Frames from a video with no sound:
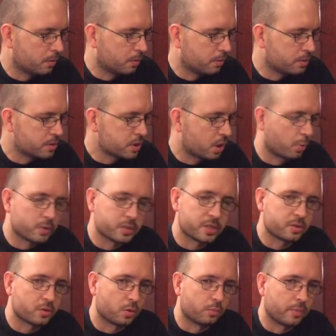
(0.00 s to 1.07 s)
Star Wars
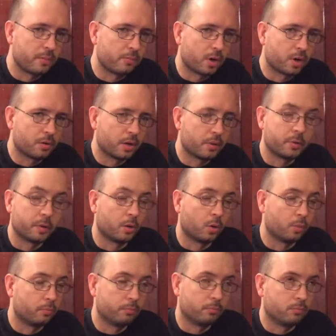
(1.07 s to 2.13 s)
is owned by
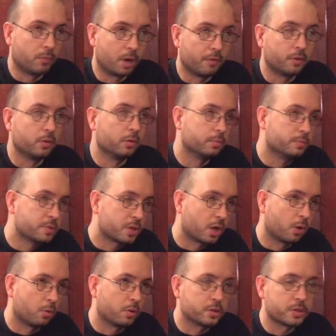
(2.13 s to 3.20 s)
Marvel, Star
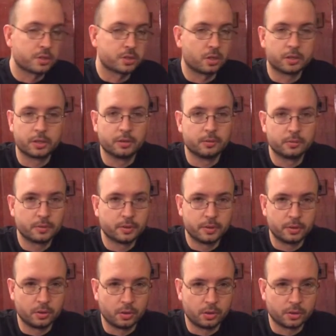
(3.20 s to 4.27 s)
Wars. So, you know,
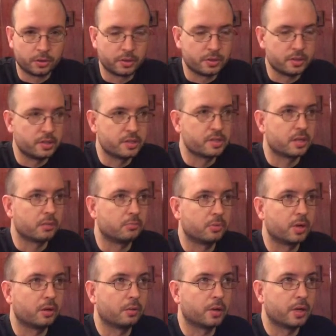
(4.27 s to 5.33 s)
they're all under the Disney
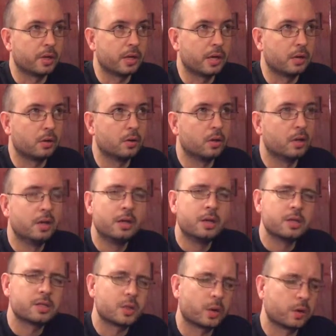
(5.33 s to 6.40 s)
umbrella right now.
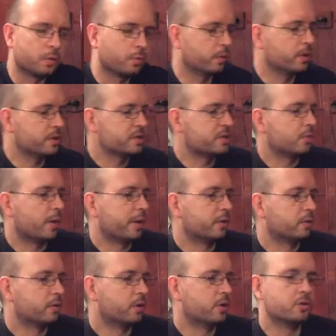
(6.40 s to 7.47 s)
So I don't really see why you
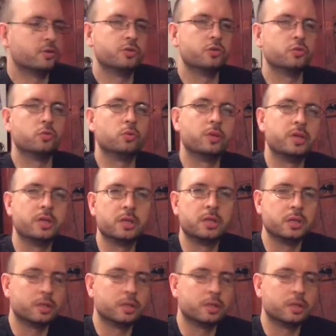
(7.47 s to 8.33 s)
couldn't do the